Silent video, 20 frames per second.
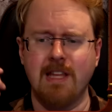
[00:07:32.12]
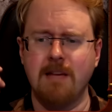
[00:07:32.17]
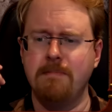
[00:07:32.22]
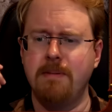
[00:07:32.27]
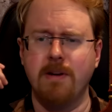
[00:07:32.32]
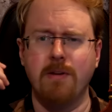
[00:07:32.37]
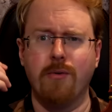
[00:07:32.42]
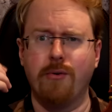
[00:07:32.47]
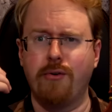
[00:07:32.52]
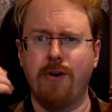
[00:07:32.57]

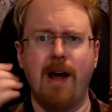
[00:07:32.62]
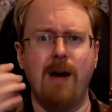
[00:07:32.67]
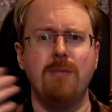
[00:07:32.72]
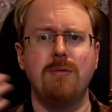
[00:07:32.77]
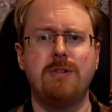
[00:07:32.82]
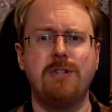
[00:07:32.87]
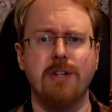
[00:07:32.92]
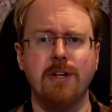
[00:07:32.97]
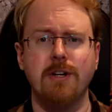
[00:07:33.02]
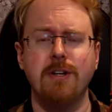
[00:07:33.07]
been
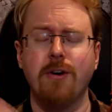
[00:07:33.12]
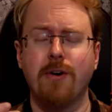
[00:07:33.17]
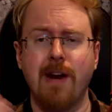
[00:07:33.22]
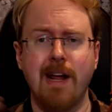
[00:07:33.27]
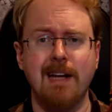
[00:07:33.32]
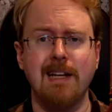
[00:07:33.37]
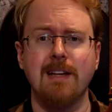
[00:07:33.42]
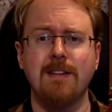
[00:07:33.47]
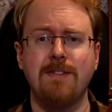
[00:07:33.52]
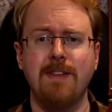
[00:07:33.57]
routed or
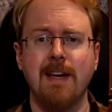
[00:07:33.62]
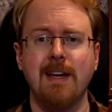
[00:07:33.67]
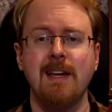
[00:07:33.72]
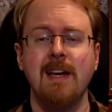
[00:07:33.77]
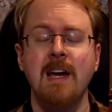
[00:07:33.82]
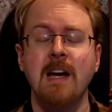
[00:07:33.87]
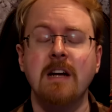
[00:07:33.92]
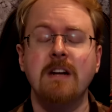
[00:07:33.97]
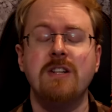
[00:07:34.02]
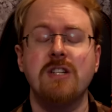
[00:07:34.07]
anything
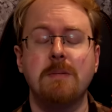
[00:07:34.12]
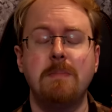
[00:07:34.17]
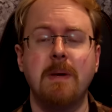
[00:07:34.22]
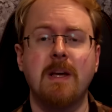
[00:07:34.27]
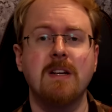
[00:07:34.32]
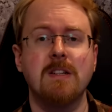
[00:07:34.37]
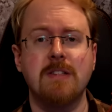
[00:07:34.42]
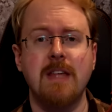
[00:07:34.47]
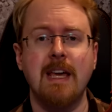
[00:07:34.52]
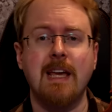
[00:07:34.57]
just
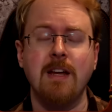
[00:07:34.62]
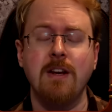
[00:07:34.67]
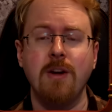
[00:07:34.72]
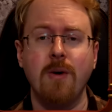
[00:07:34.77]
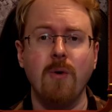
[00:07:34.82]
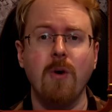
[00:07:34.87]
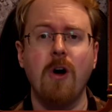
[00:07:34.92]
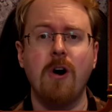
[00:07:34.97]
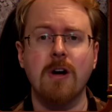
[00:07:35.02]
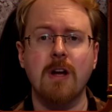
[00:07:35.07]
because they can
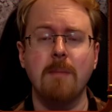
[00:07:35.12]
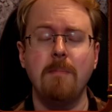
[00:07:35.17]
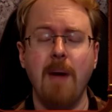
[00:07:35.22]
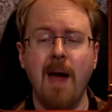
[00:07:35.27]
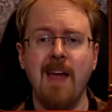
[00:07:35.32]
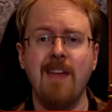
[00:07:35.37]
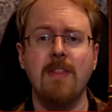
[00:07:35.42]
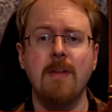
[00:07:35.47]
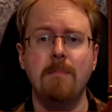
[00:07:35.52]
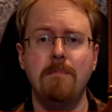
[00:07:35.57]
no longer
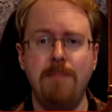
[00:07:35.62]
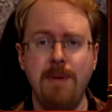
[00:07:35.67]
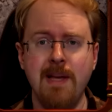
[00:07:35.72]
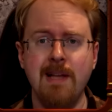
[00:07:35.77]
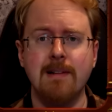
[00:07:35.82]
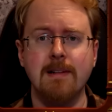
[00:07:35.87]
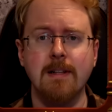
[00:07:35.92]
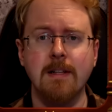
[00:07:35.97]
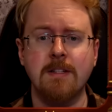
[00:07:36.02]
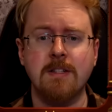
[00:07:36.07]
pay the
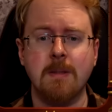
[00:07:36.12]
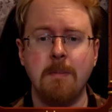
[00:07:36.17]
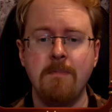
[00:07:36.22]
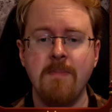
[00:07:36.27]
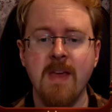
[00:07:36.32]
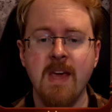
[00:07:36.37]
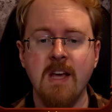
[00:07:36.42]
bills.